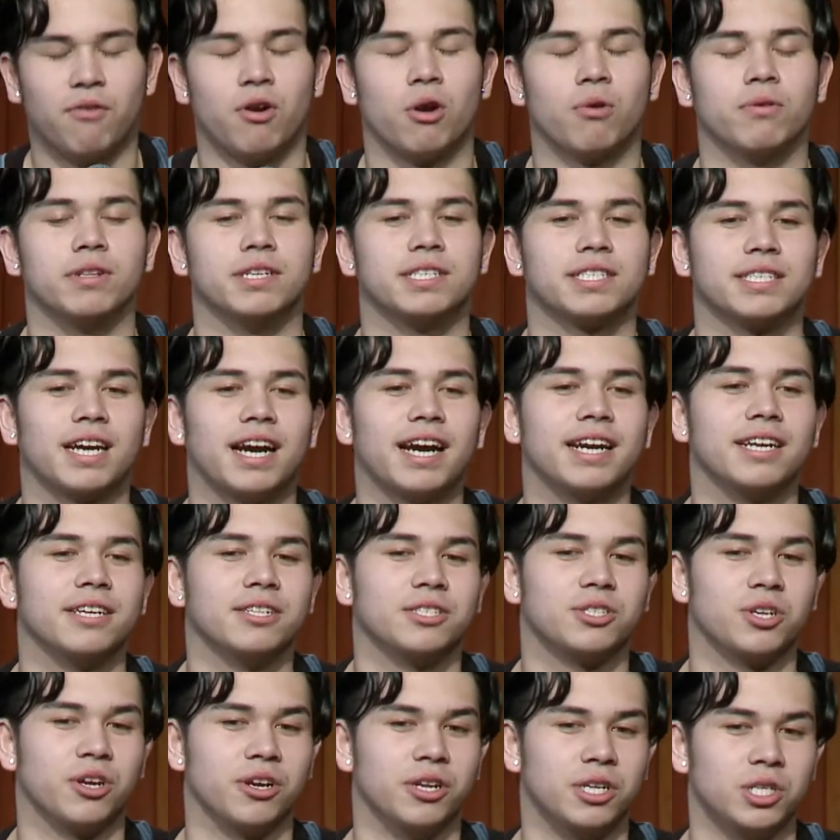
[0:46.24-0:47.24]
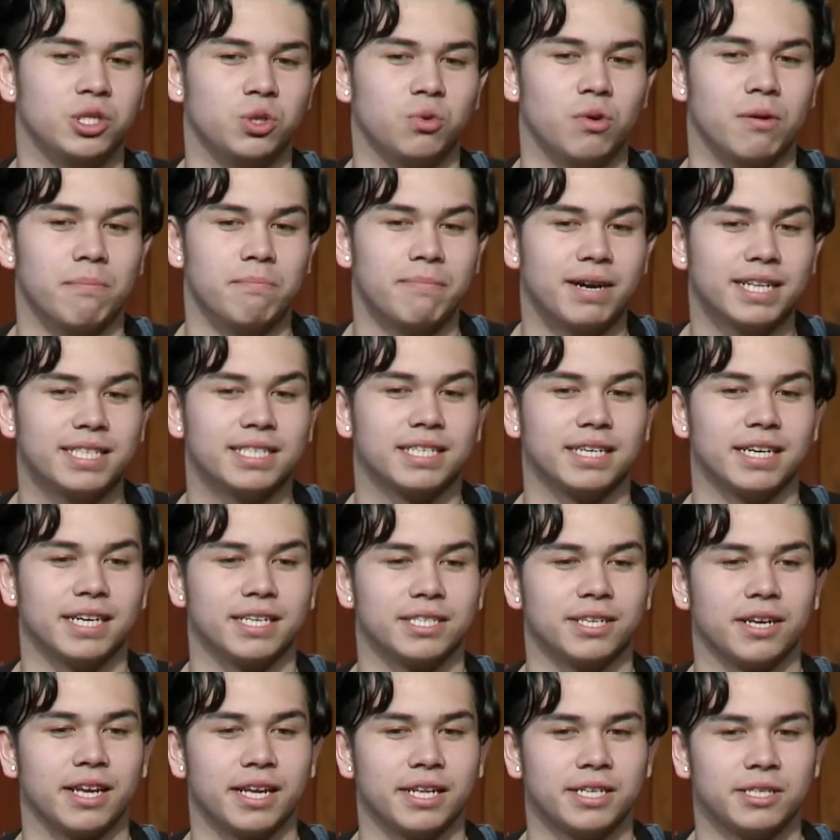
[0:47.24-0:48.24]
roar inside it turned into a mutter
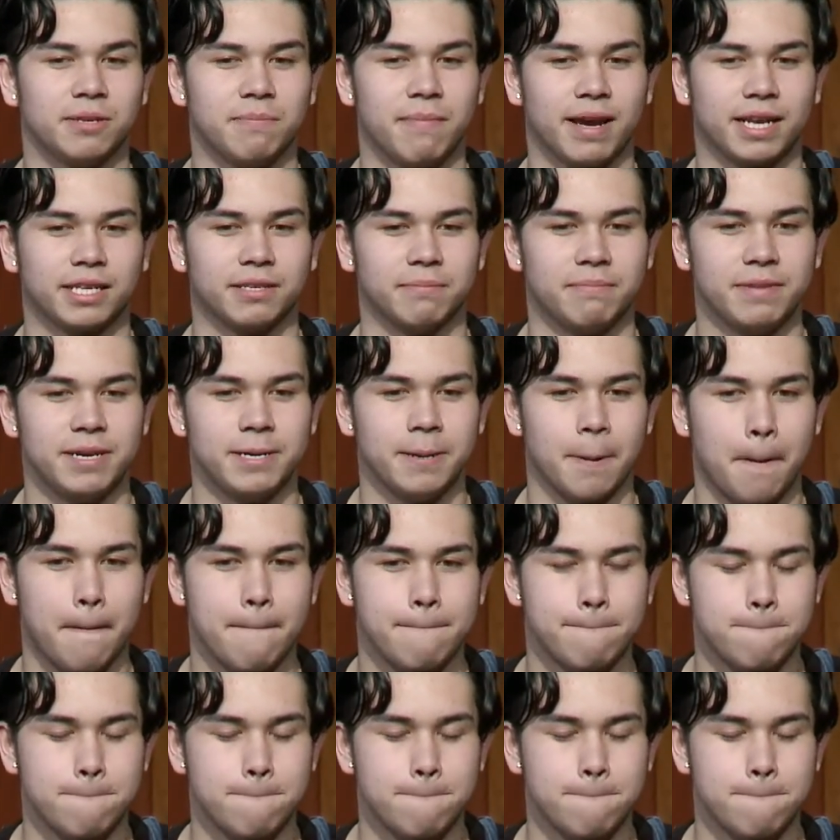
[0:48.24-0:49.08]
as it hits him back to me.